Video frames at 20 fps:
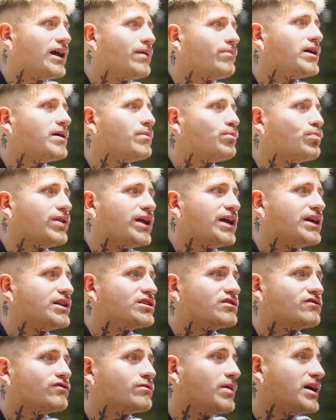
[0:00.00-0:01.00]
I'm not
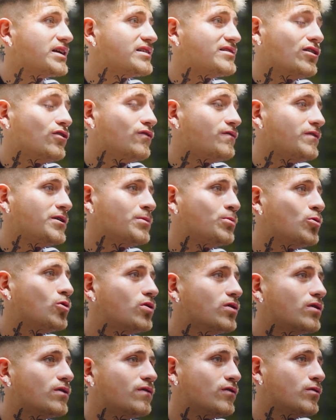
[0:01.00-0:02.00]
playing just for myself
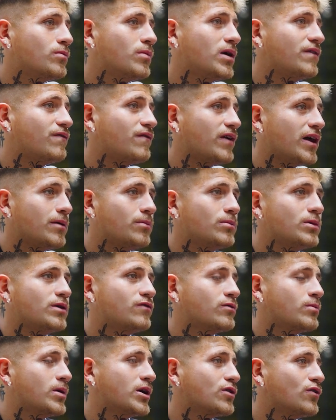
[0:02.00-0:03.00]
anymore, for my
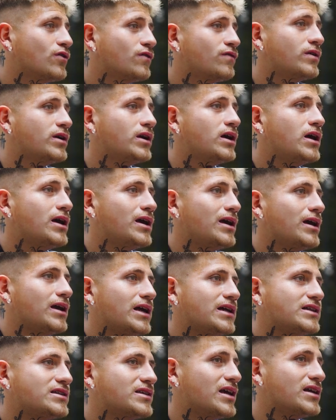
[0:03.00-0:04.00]
family, for my girlfriend.
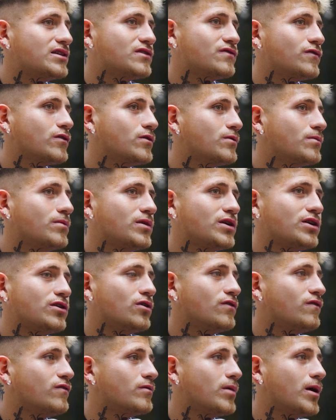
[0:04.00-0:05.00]
It's, it's for, you
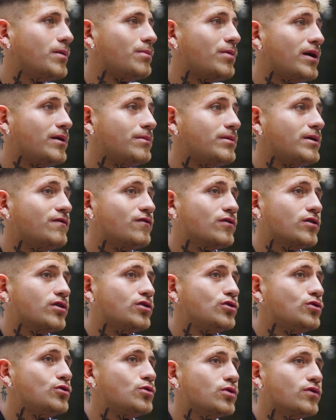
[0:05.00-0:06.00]
know, for my baby, for
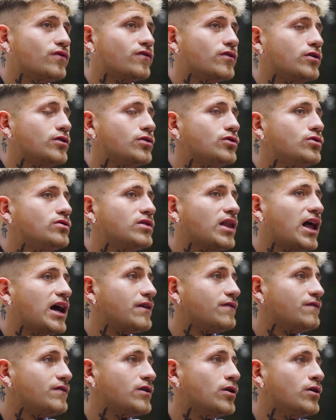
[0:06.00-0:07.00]
a new, for a new
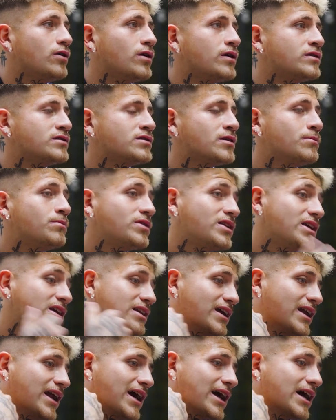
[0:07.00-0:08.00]
life, you know, and
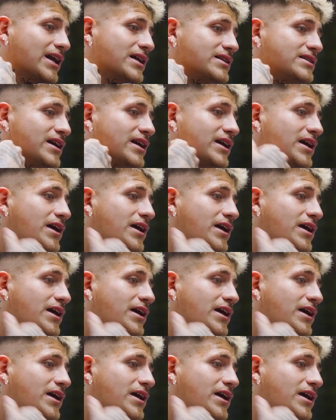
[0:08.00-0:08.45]
something that I got to take